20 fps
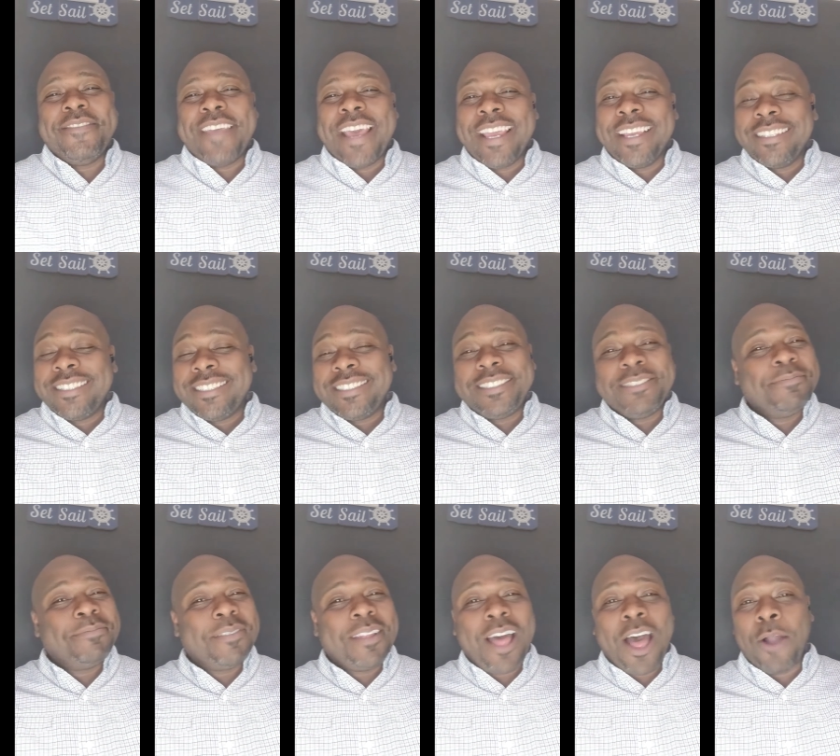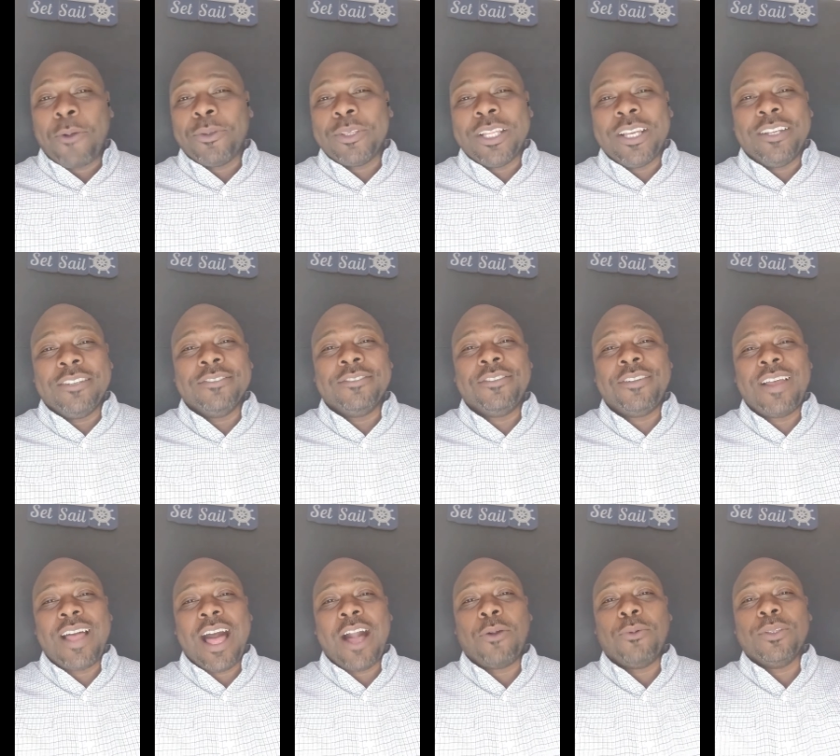Thanks, Agua
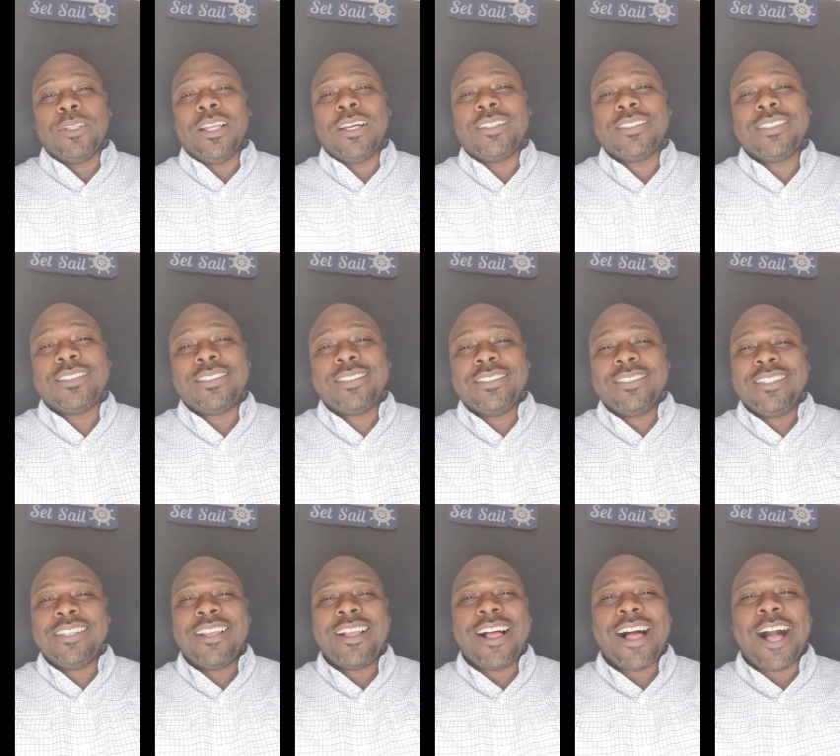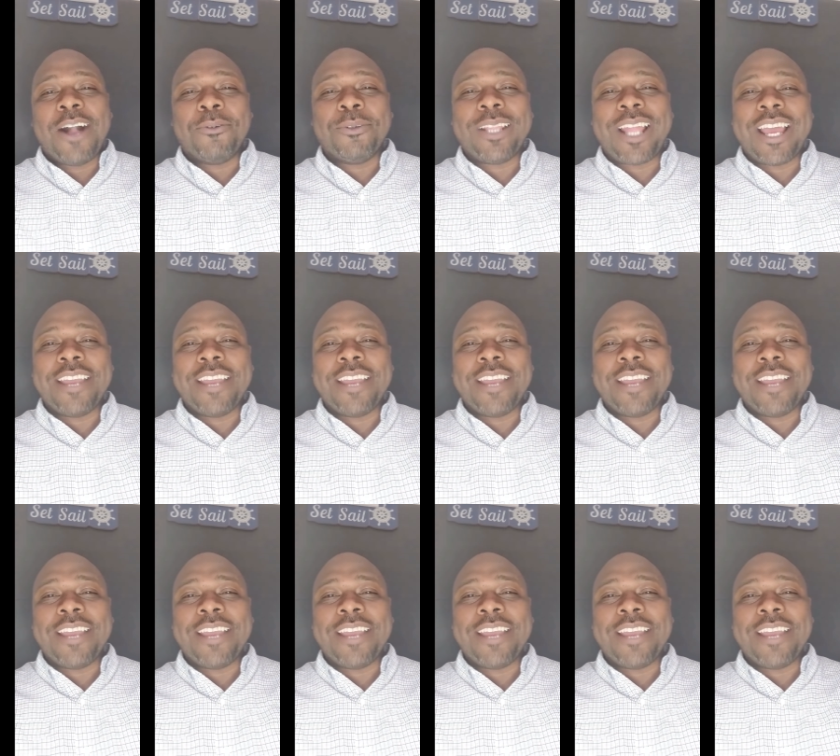Lux, Agua